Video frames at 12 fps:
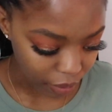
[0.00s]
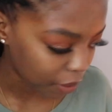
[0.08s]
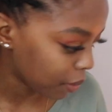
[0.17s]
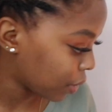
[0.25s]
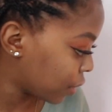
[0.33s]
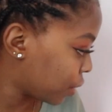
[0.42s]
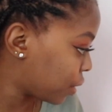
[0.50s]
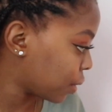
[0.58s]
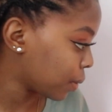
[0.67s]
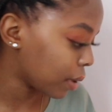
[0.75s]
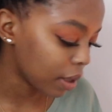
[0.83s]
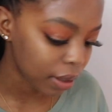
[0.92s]
what I want to
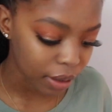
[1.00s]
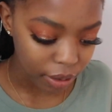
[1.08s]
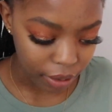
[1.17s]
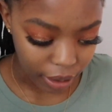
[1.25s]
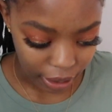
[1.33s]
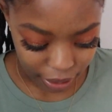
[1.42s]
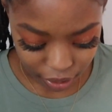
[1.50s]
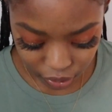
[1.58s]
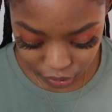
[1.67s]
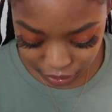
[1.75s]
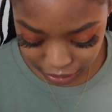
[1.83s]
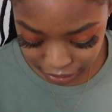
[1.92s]
do is, okay, I
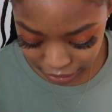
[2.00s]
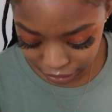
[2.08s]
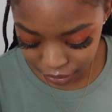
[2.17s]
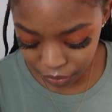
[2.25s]
can't see.